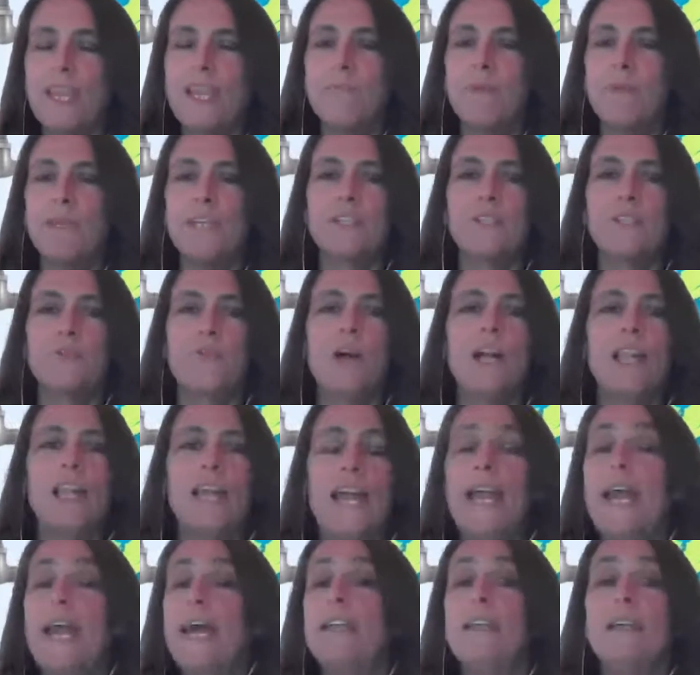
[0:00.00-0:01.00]
because while
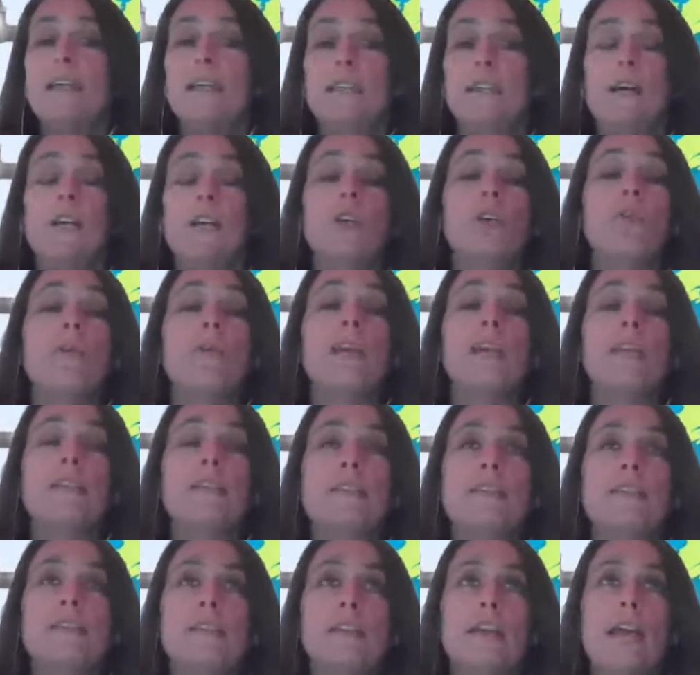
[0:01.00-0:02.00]
I had a
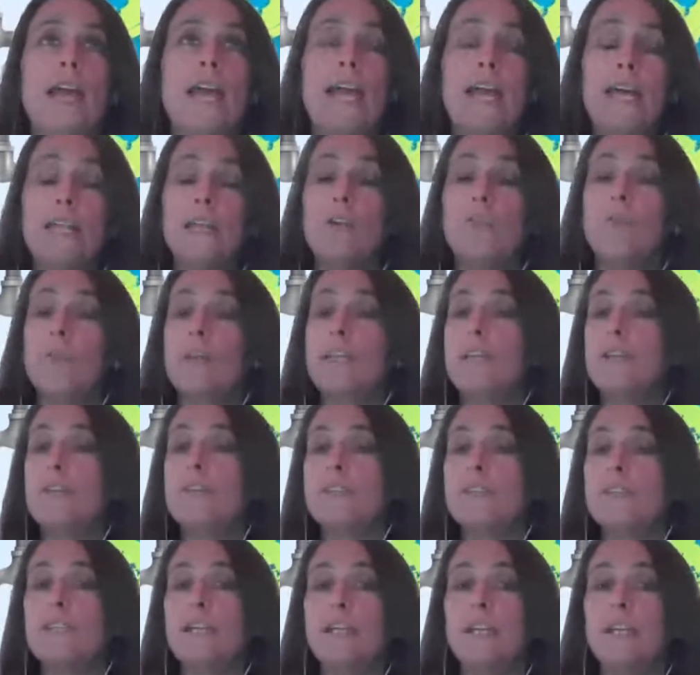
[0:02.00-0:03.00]
great
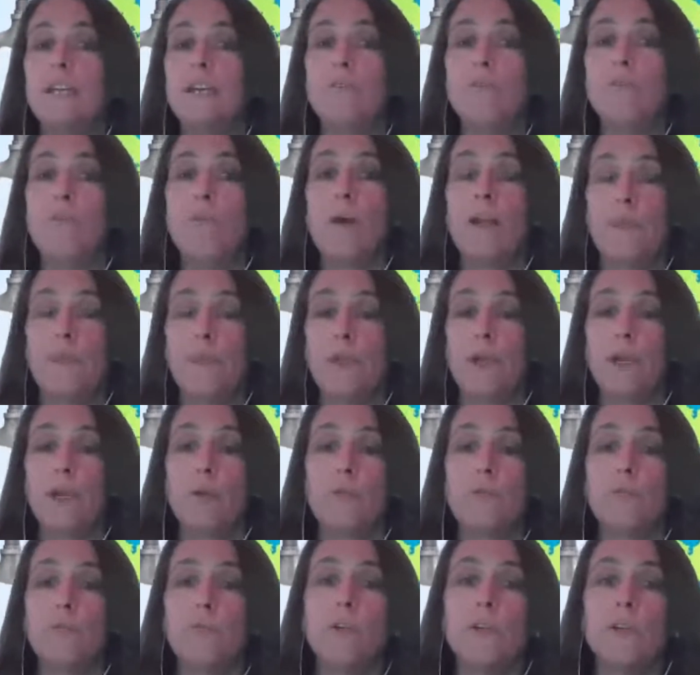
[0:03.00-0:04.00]
understanding of what the
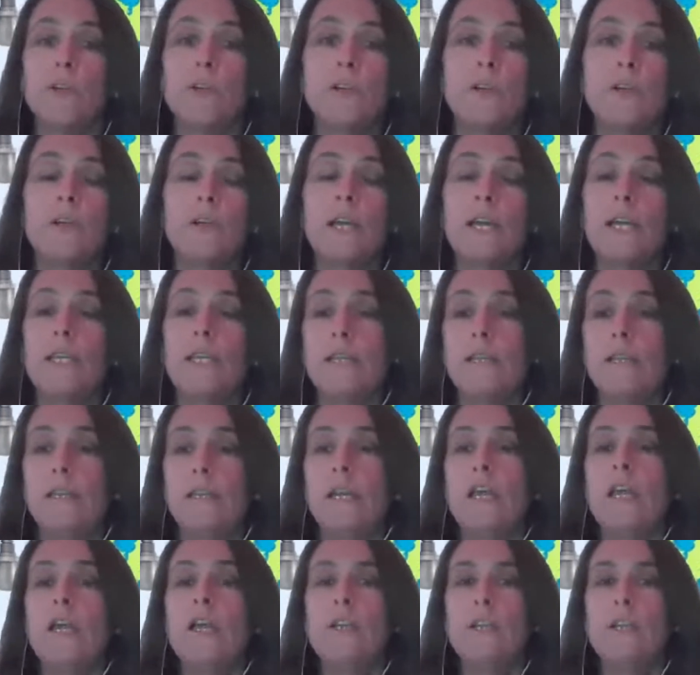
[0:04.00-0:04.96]
codes were and,